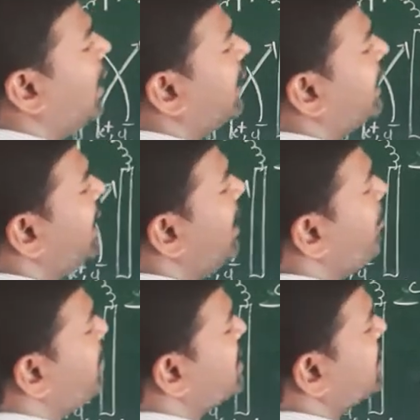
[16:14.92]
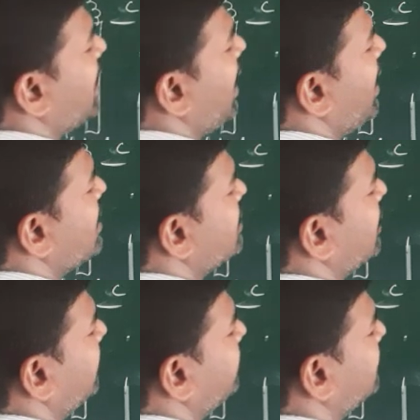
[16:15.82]
K plus ions
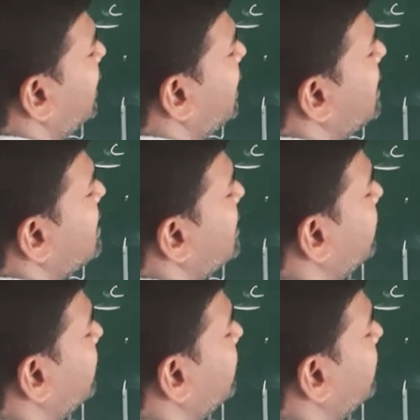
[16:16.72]
that is